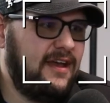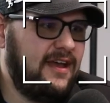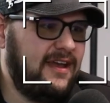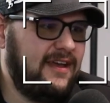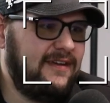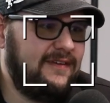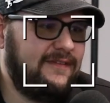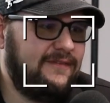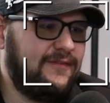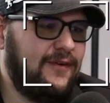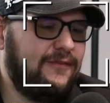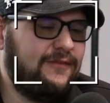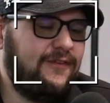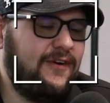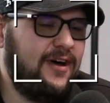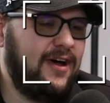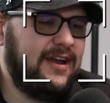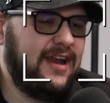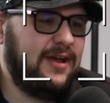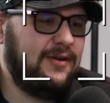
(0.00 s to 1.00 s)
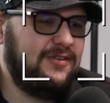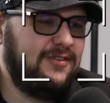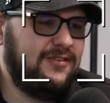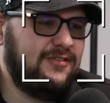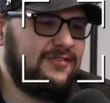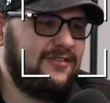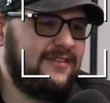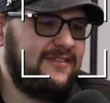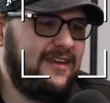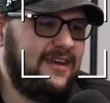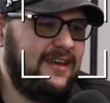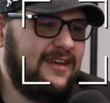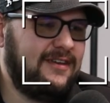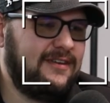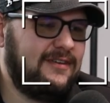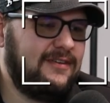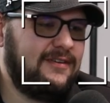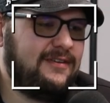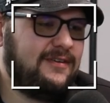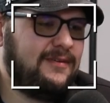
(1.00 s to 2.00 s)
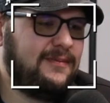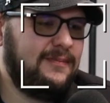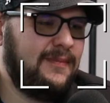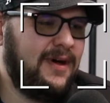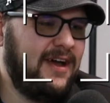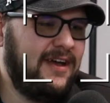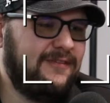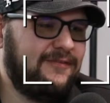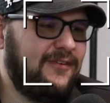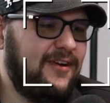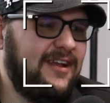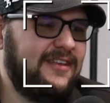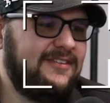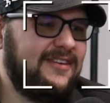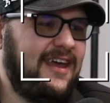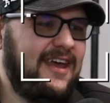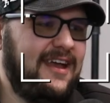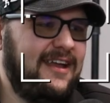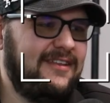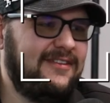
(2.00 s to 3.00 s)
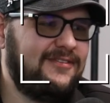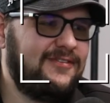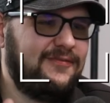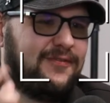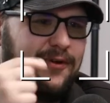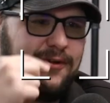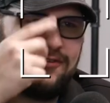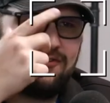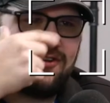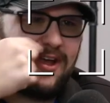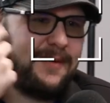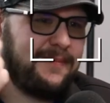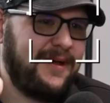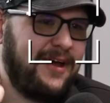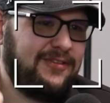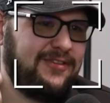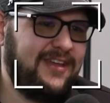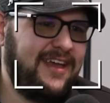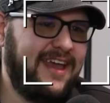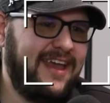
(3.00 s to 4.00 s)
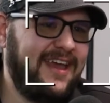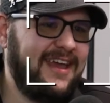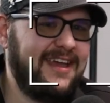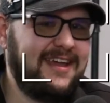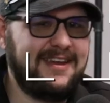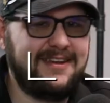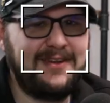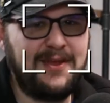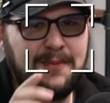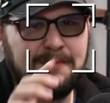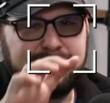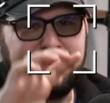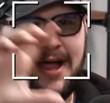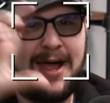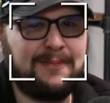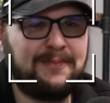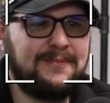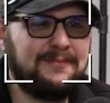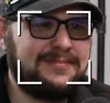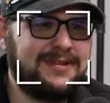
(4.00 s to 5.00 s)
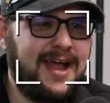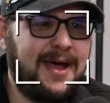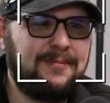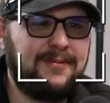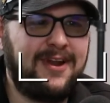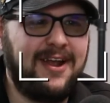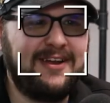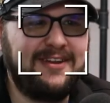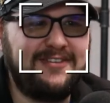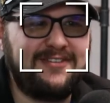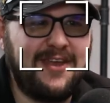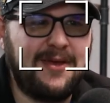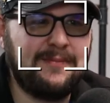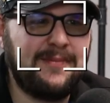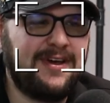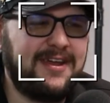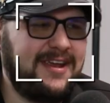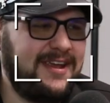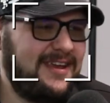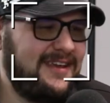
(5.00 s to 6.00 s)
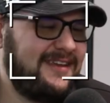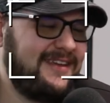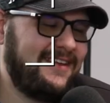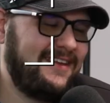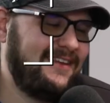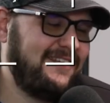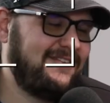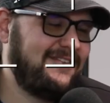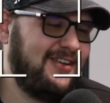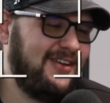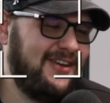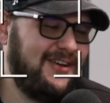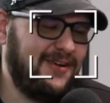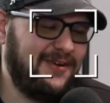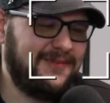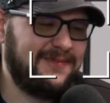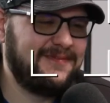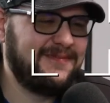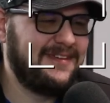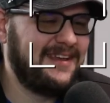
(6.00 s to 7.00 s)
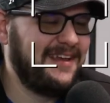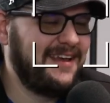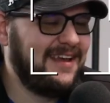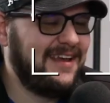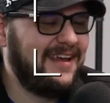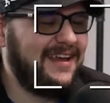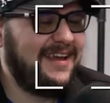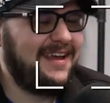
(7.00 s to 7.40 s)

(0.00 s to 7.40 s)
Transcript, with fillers: Okay. Like for fun, I used to take my friend's heads, Photoshop out the head, plop somebody. Okay. So okay.